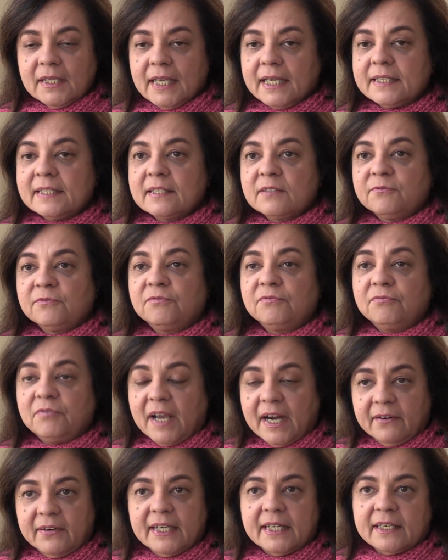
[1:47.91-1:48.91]
it's
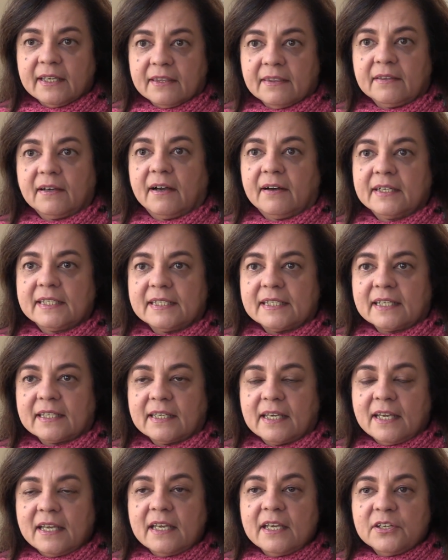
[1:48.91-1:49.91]
very
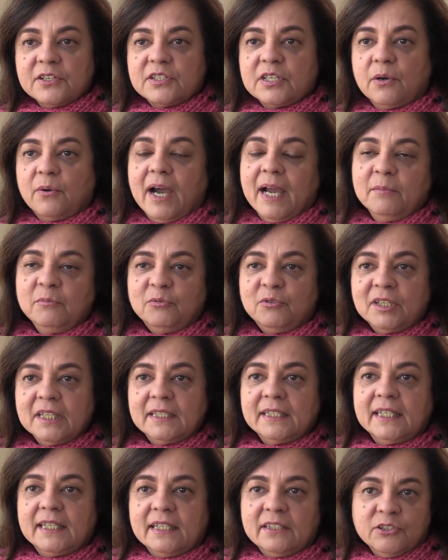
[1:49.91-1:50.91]
cathartic. So I'm
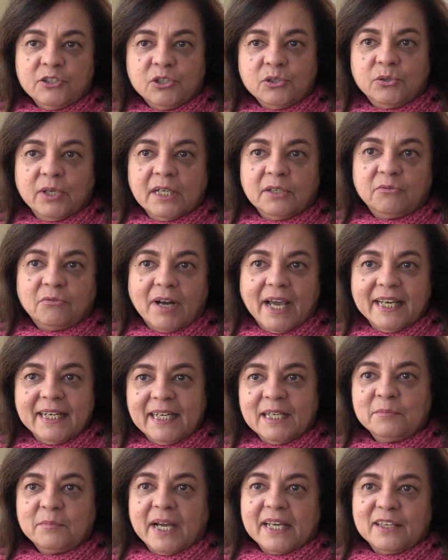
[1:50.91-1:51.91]
really enjoying
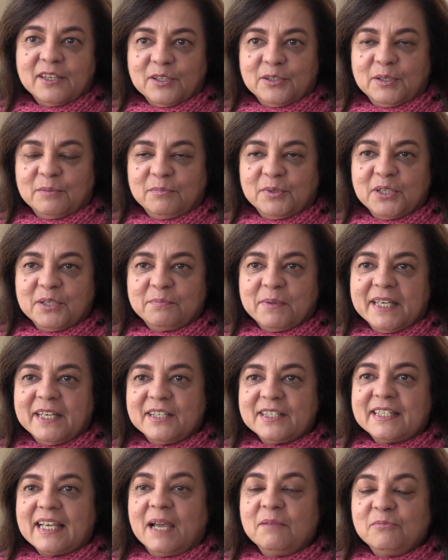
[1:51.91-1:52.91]
writing my third book
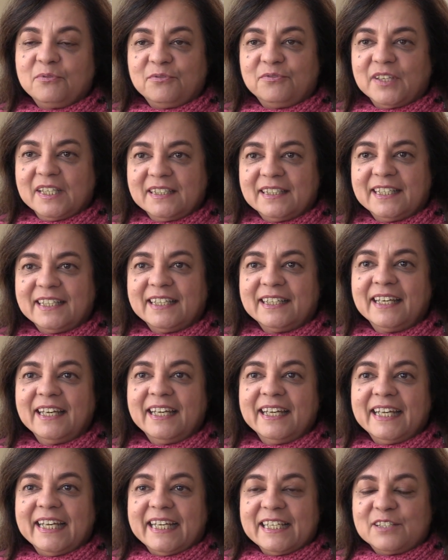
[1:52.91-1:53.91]
because I'm feeling
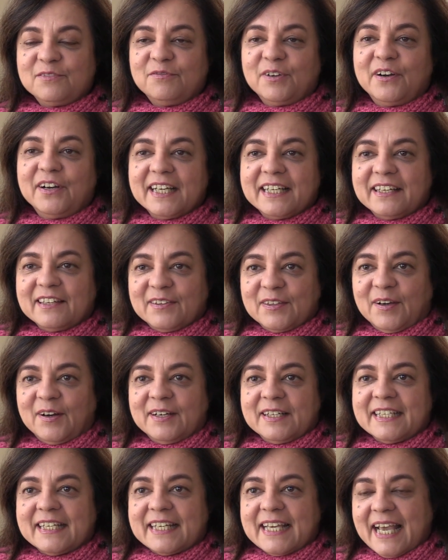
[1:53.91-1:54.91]
it's very
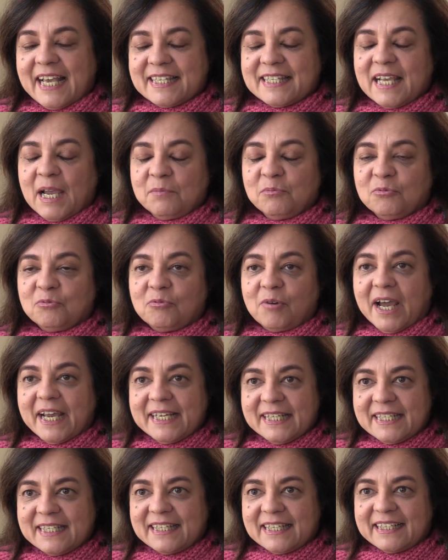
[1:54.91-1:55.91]
cathartic. As I'm
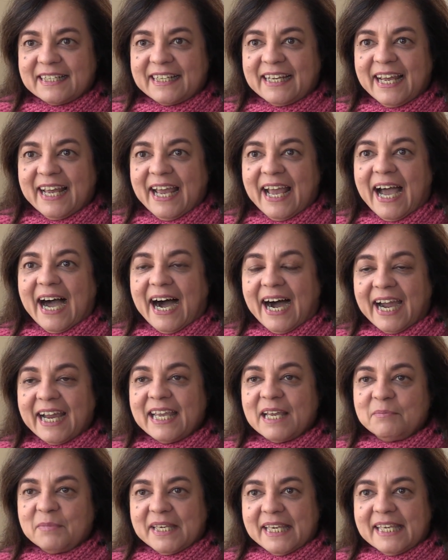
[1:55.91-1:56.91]
writing, I
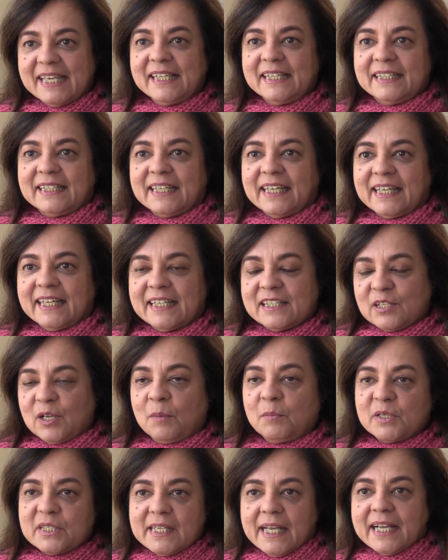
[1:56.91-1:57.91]
am healing. It's
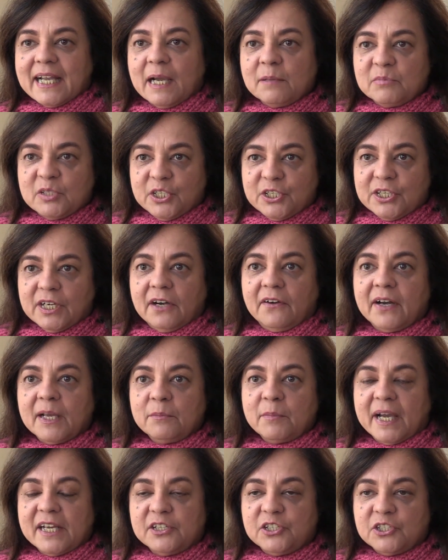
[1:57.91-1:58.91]
almost like I'm
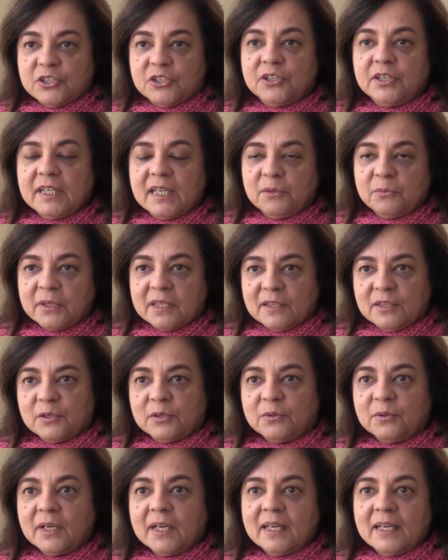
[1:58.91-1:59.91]
sharing my journey with
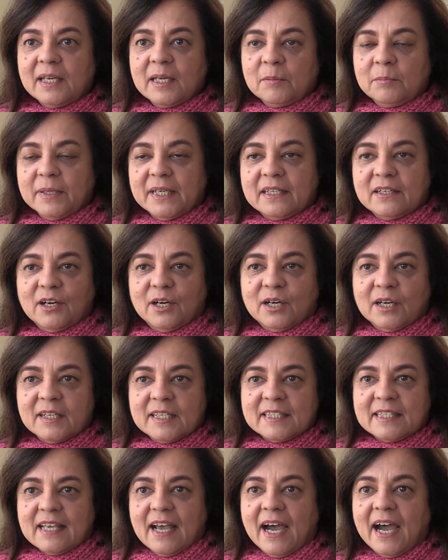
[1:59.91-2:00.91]
you
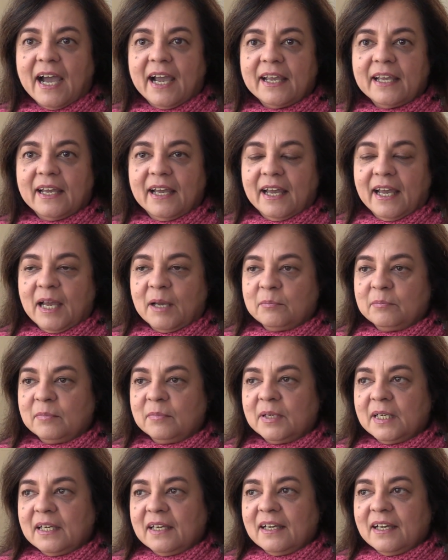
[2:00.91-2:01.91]
because I
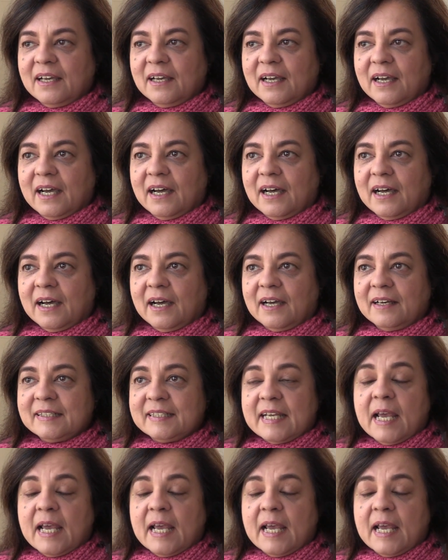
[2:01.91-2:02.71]
am uh,